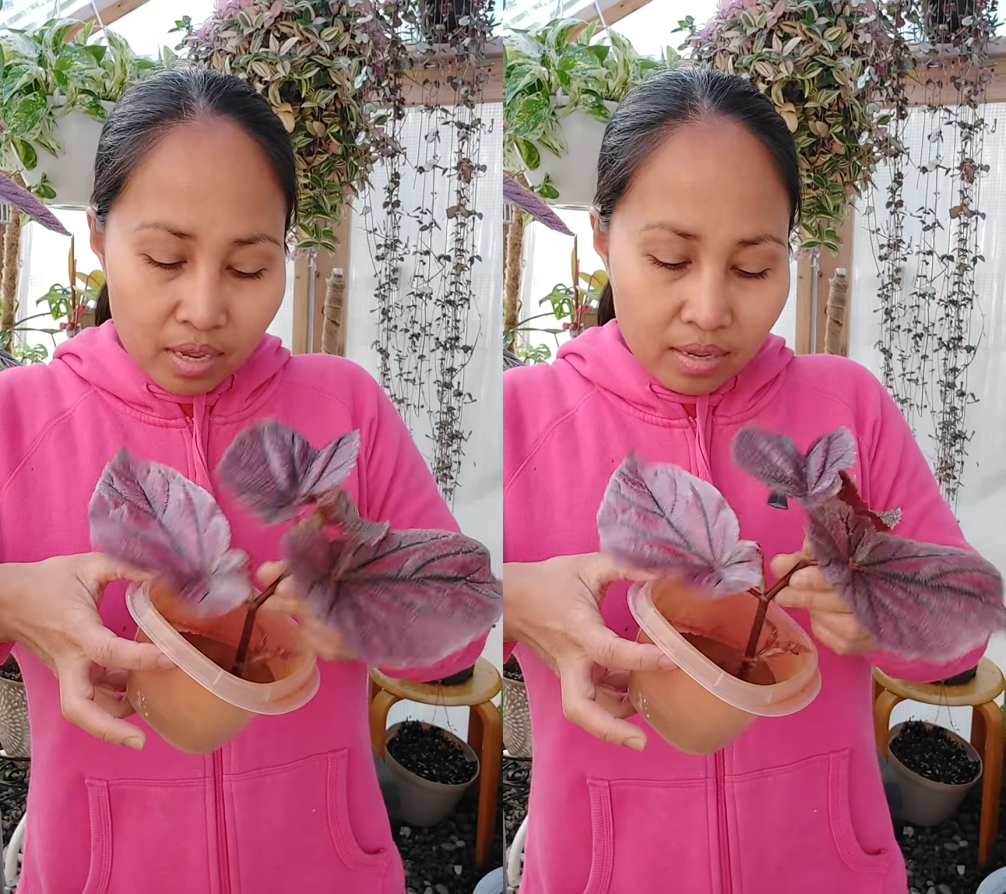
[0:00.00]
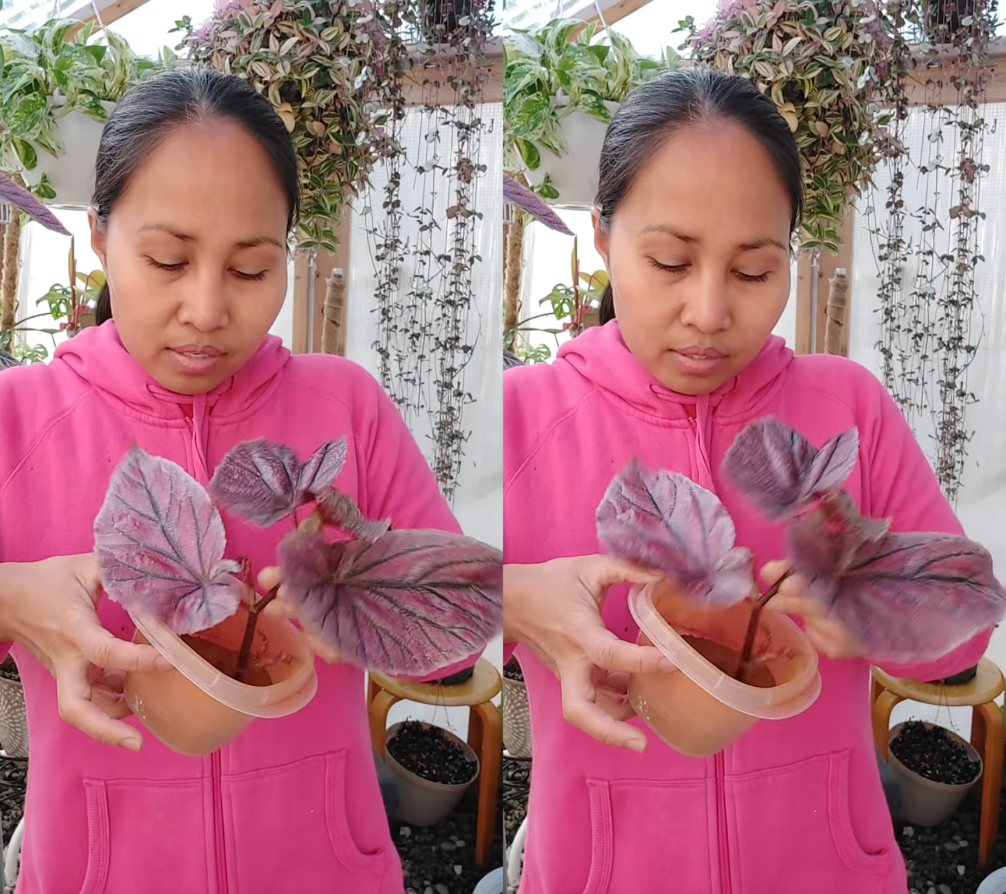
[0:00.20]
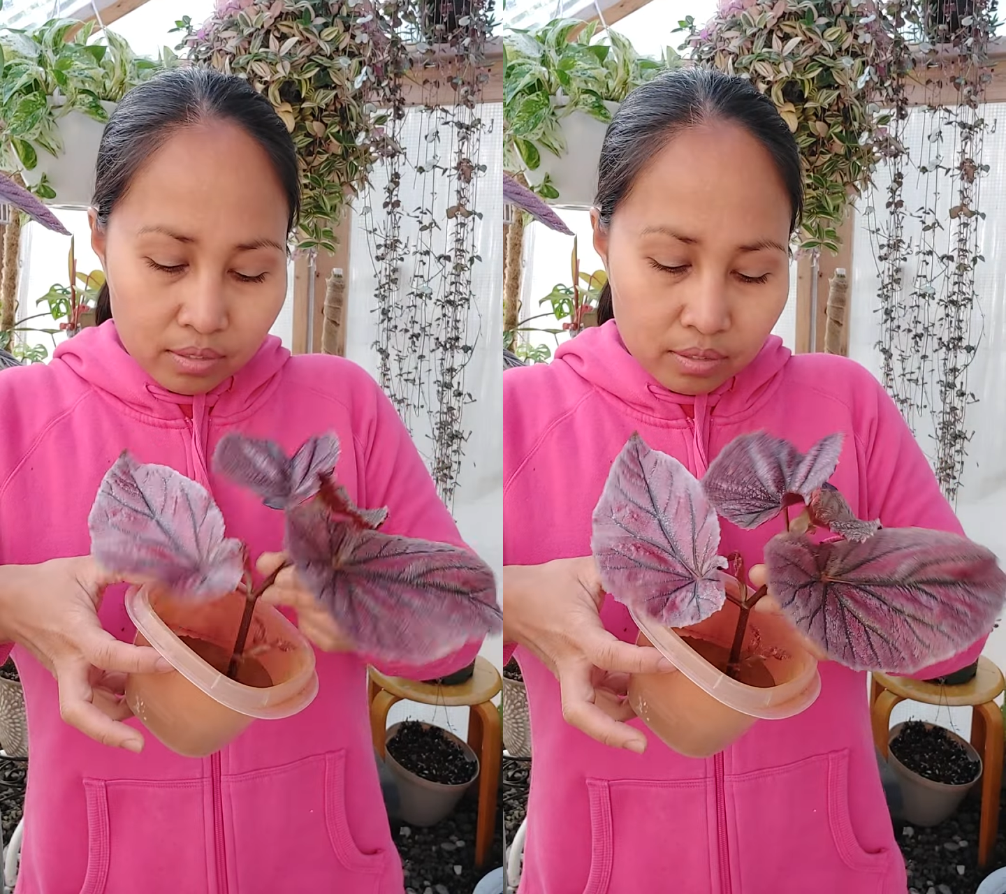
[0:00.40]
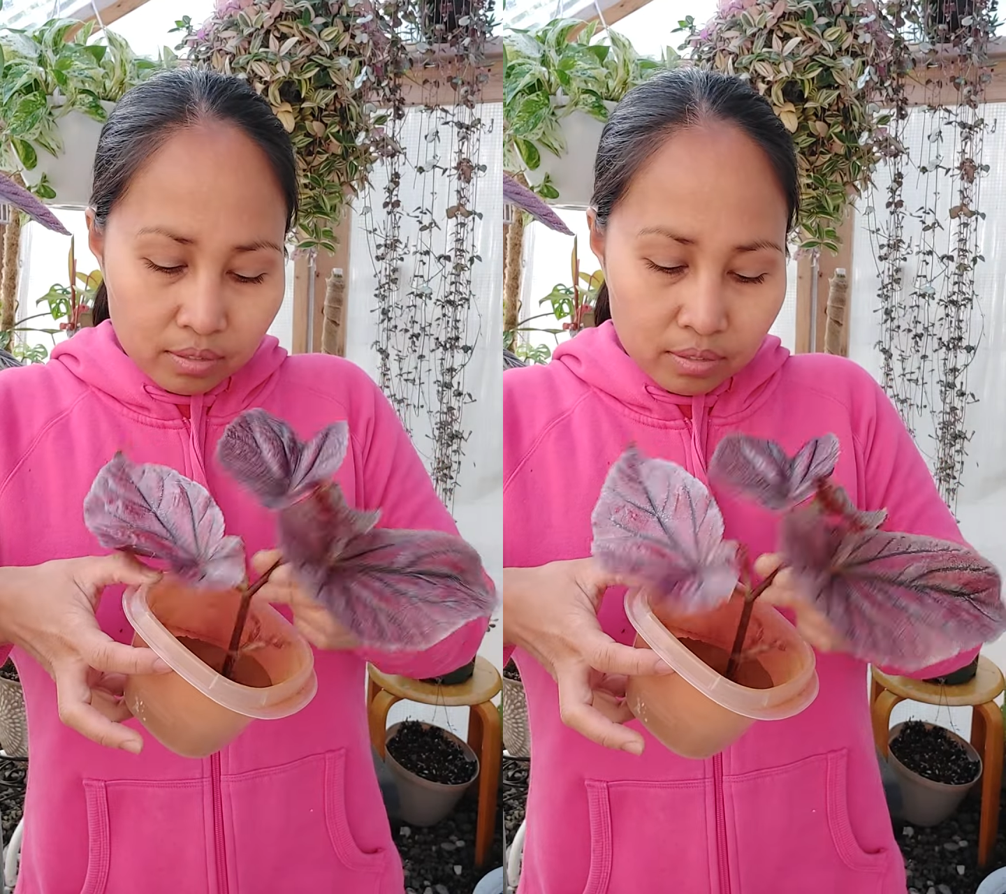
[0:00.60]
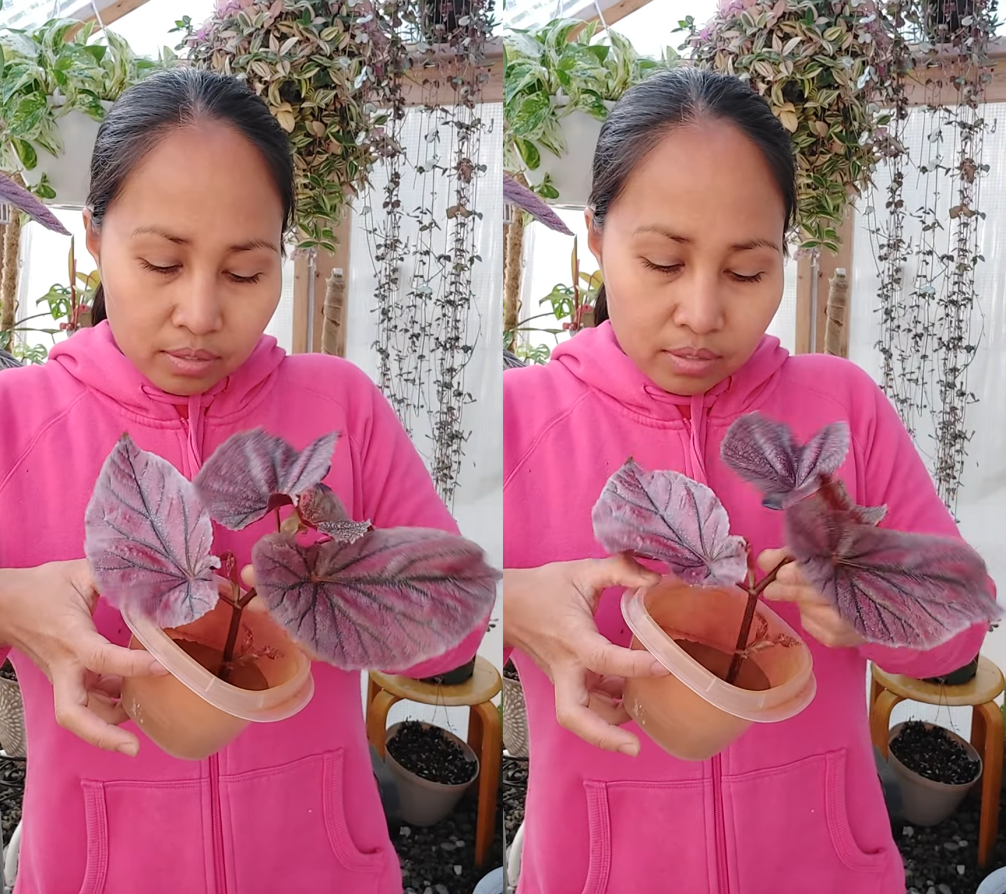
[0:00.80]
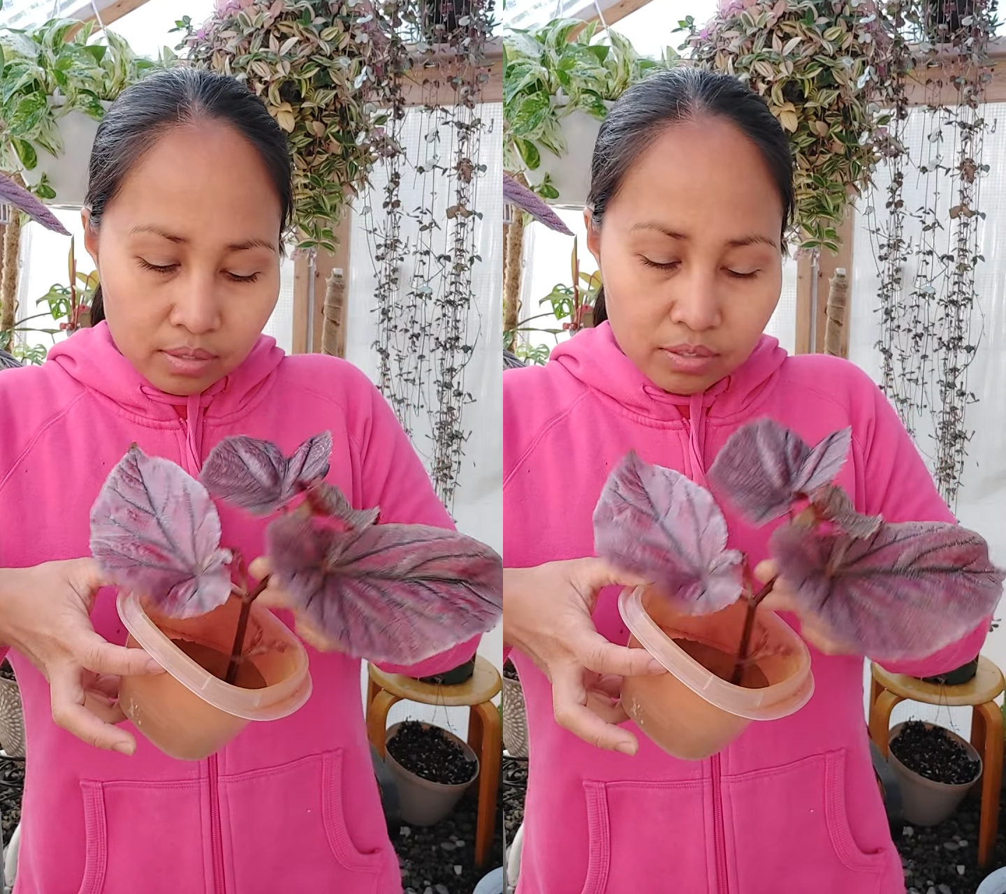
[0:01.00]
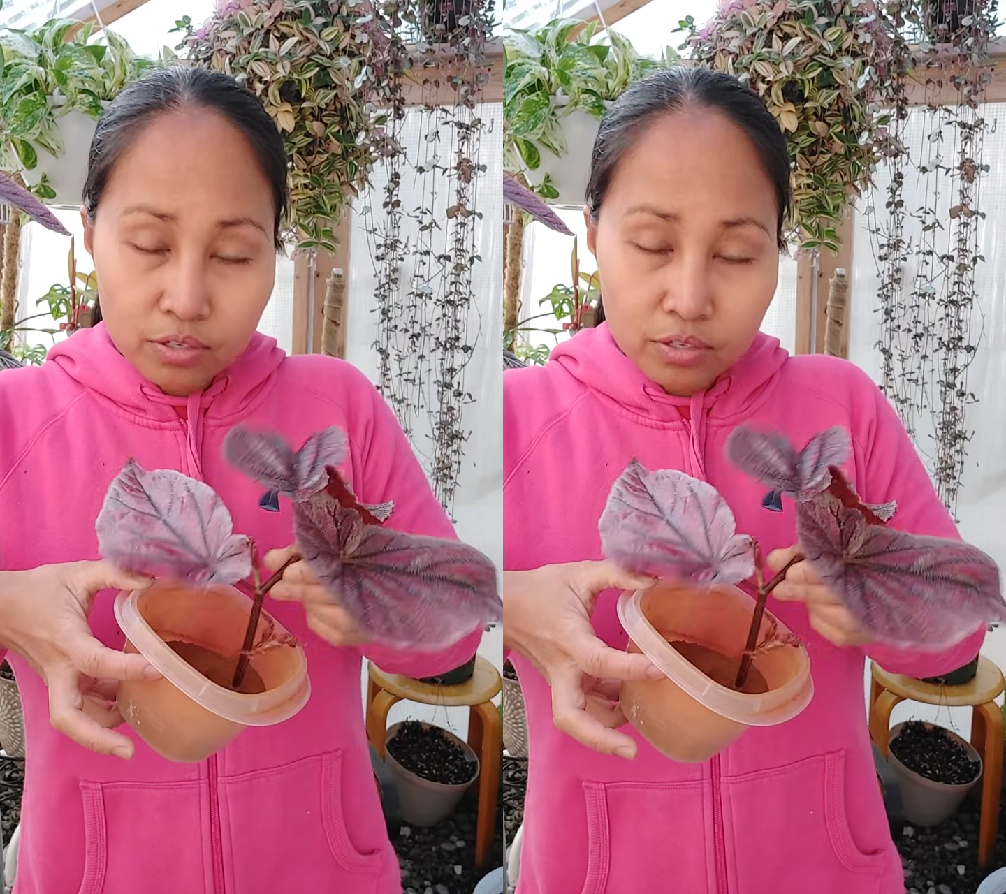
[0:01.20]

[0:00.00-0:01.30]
as